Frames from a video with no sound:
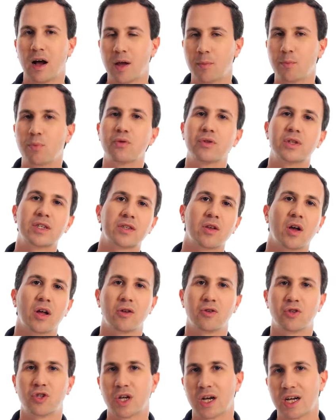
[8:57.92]
I'd put this light
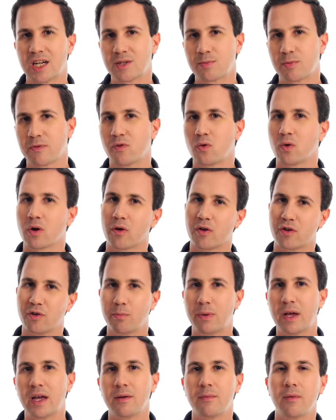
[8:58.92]
on charge before going to
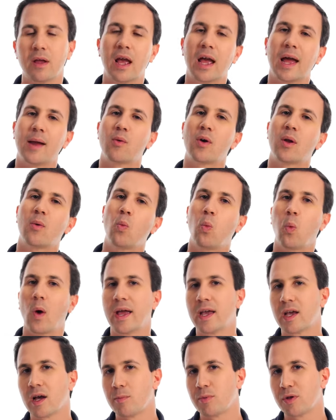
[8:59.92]
bed, and when I
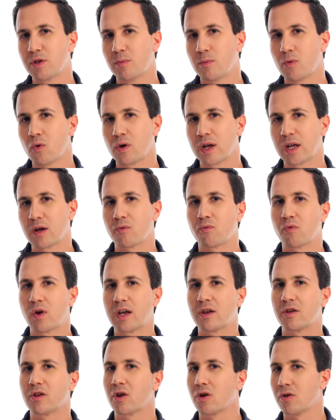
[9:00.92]
wake up in the morning
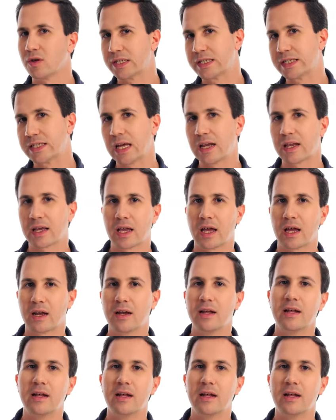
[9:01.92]
ready to go to set again,